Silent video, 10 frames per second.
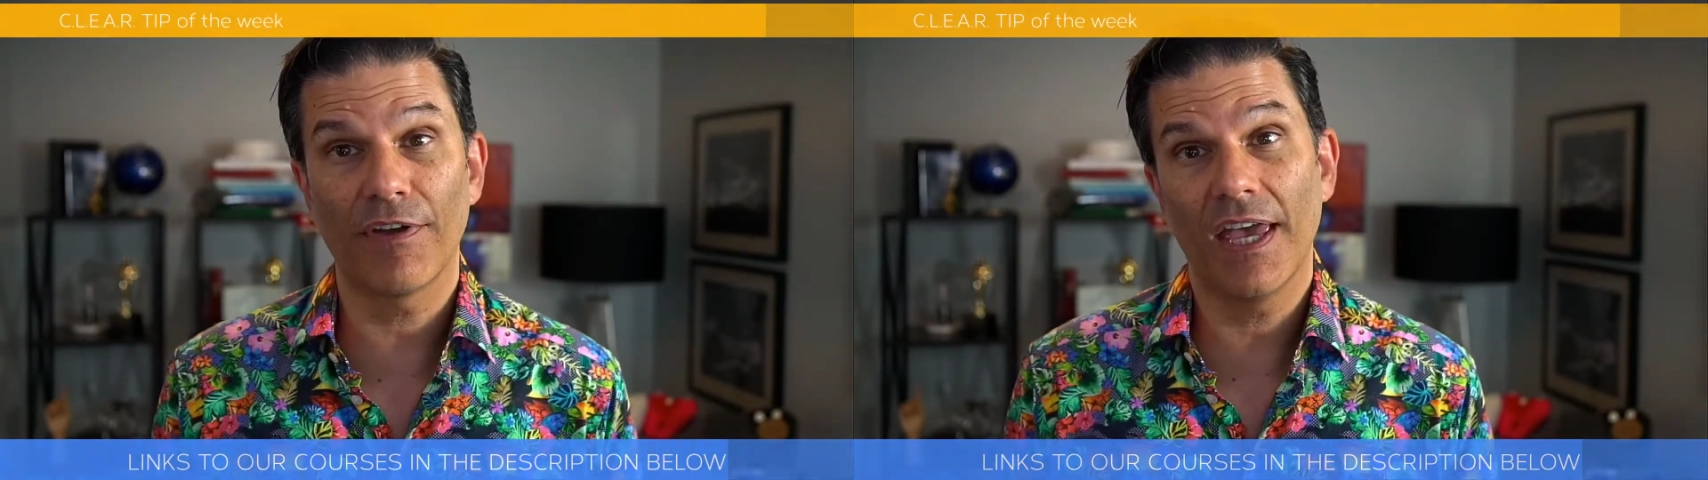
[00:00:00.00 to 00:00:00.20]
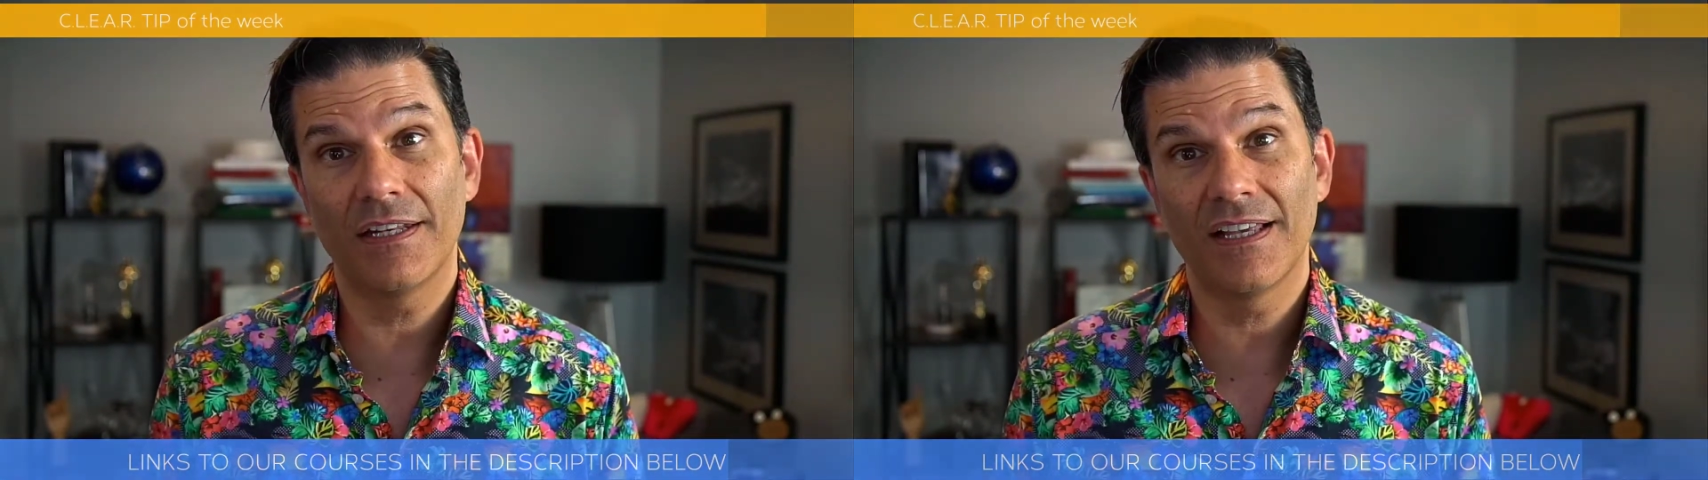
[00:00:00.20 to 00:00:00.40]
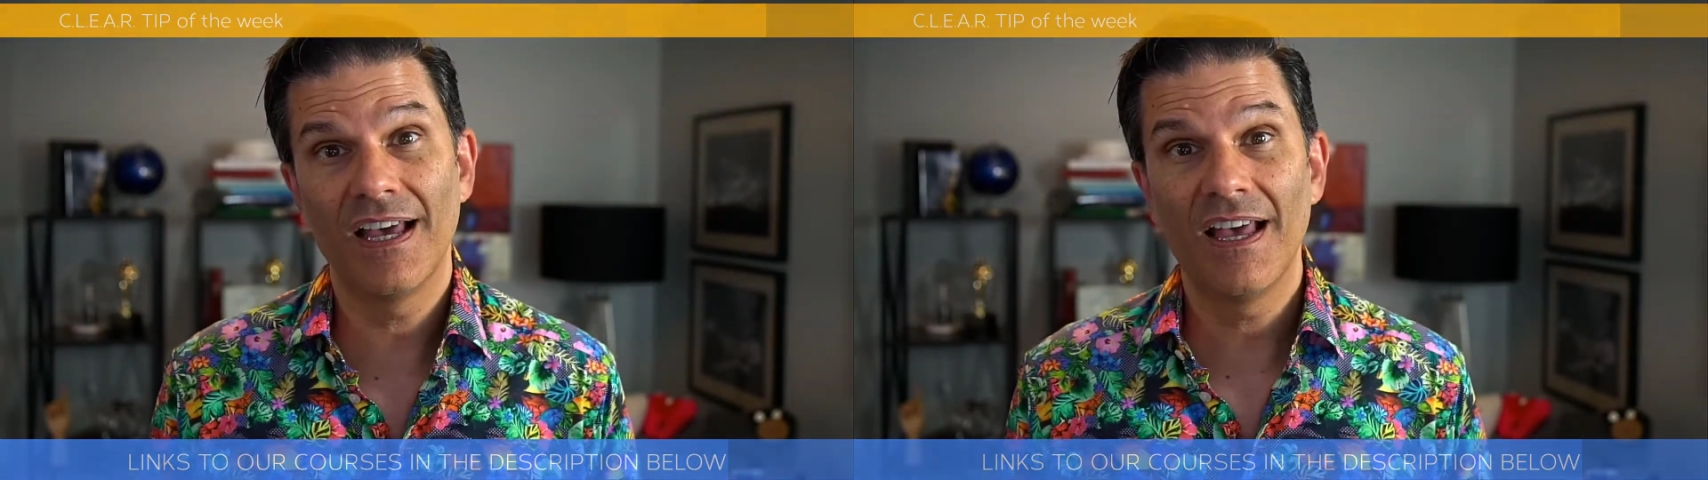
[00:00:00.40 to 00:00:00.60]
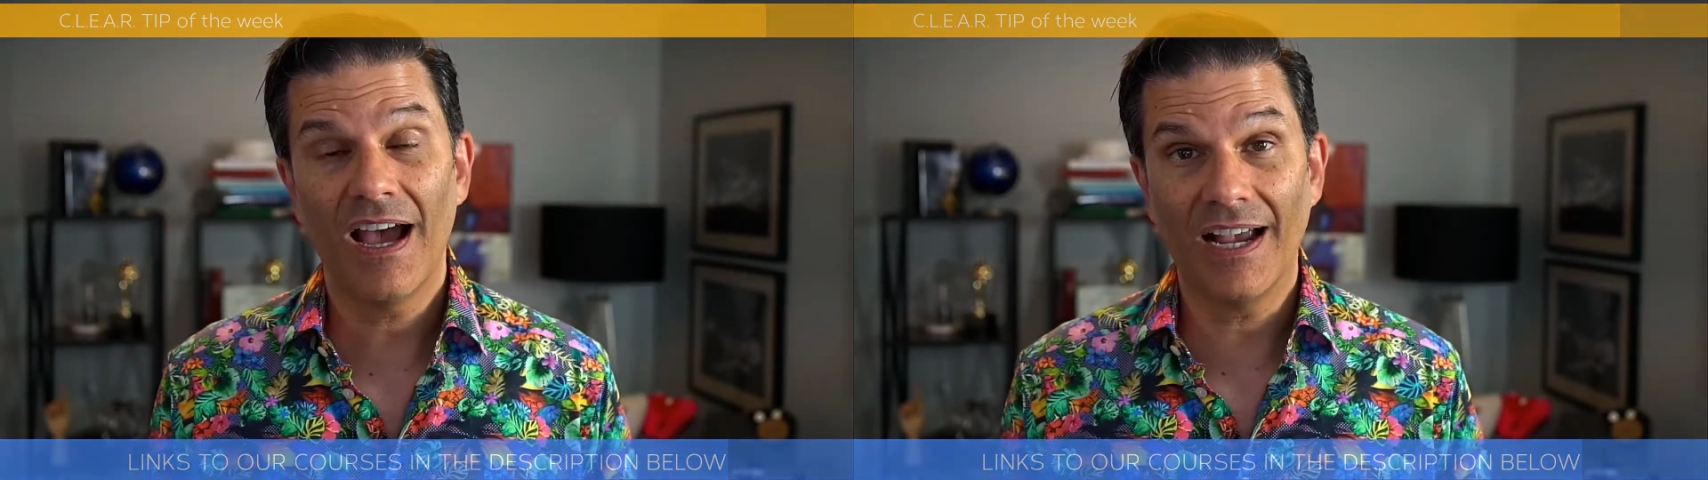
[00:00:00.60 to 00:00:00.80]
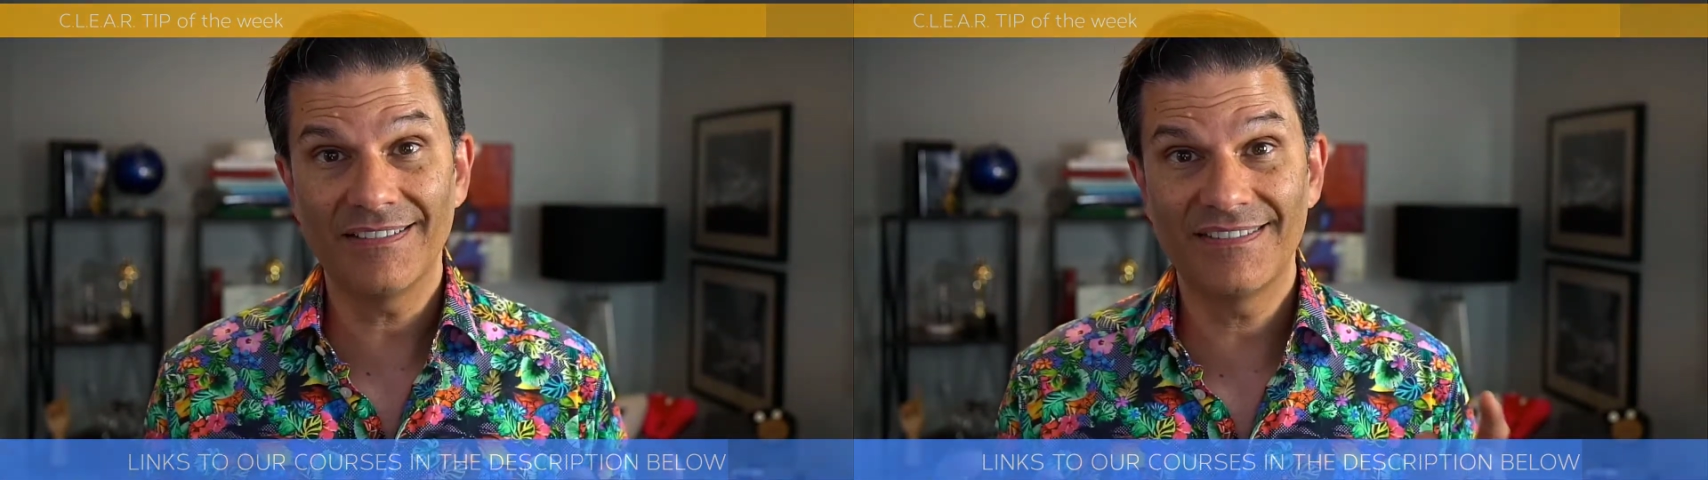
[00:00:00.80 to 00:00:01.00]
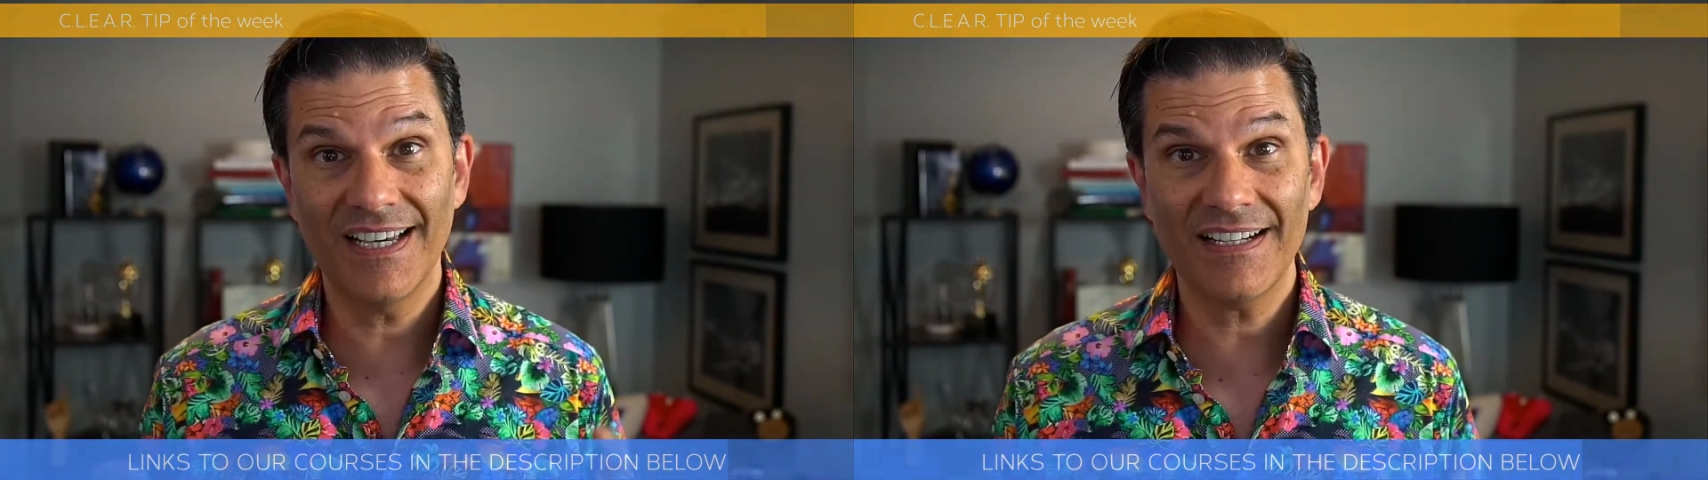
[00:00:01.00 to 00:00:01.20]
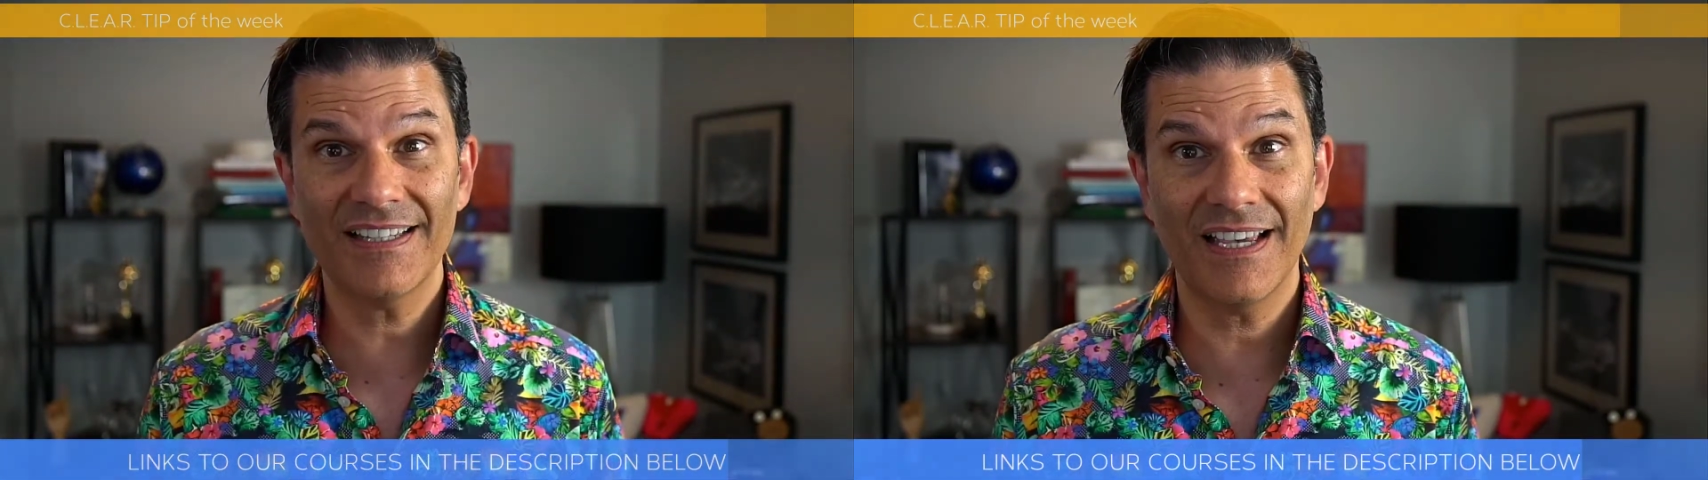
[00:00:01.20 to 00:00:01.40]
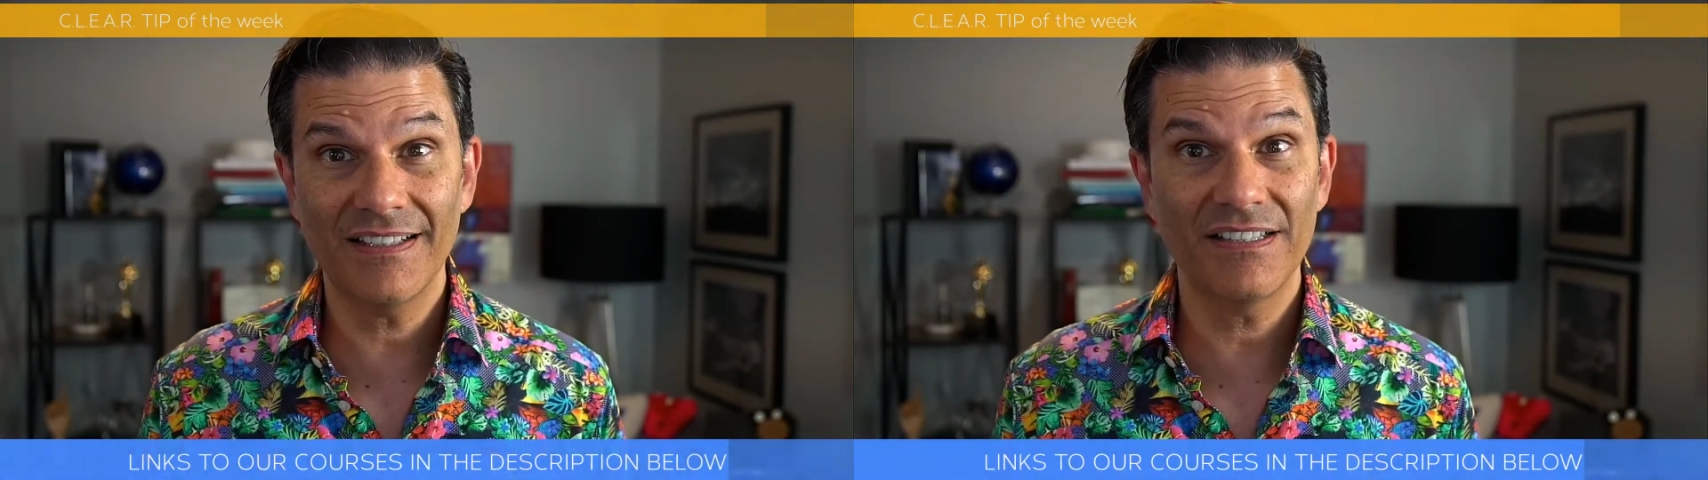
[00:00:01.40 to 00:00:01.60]
and I
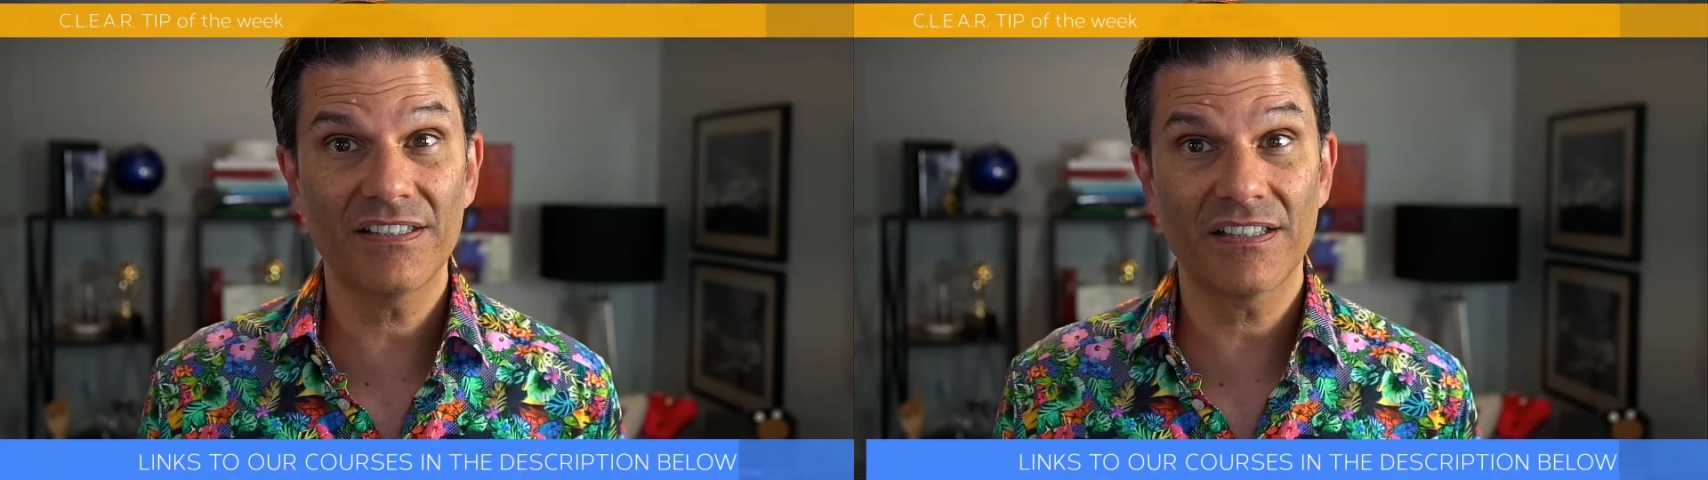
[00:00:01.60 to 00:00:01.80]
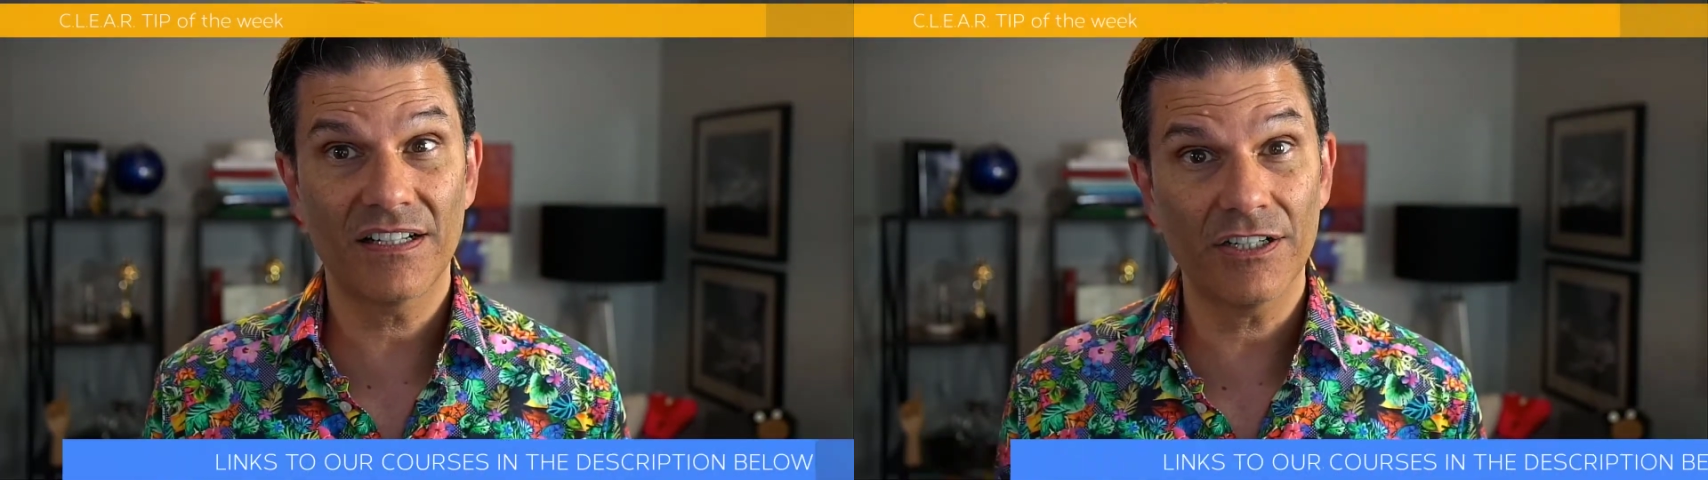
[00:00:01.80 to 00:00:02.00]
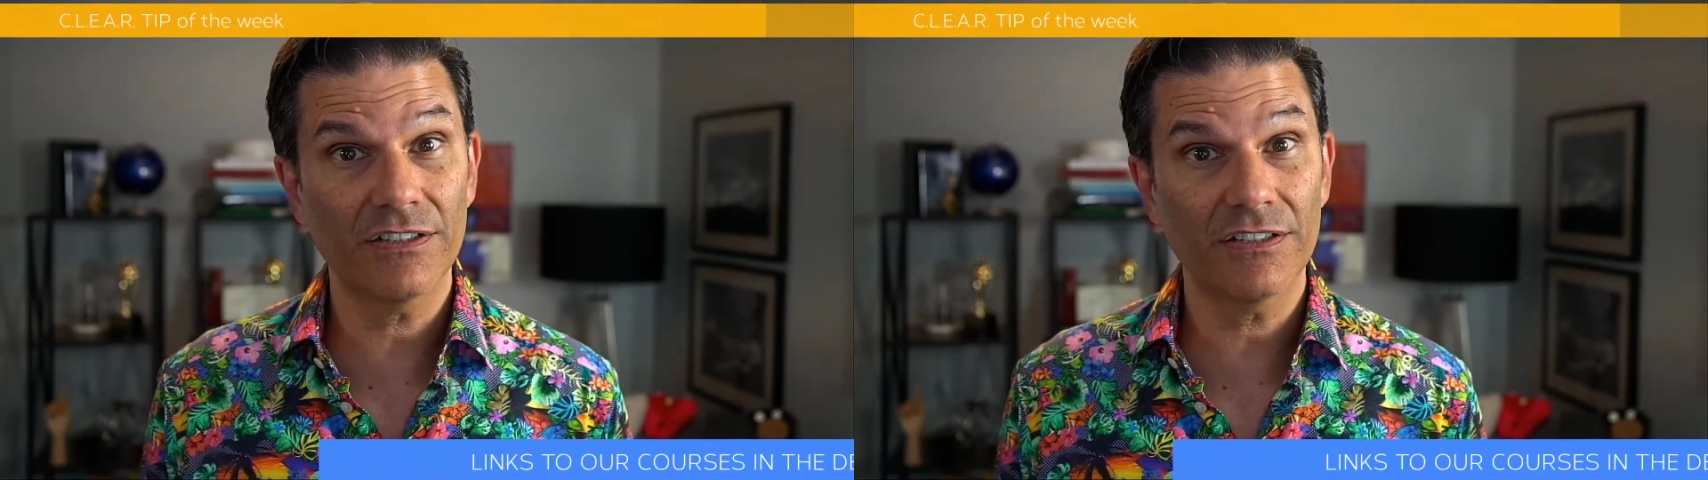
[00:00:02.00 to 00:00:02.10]
dedicate this CLEAR